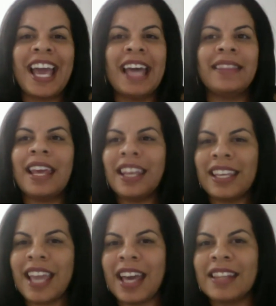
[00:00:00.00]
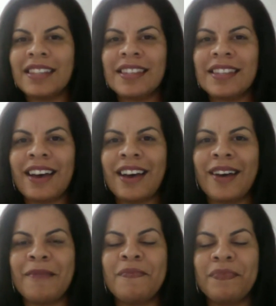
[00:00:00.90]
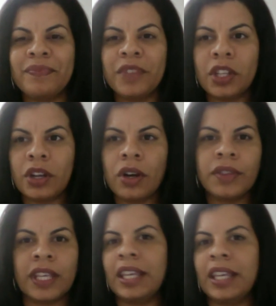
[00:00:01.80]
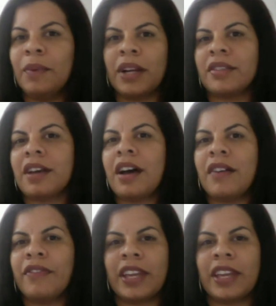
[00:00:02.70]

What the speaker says: and then it gets, the heat wears off.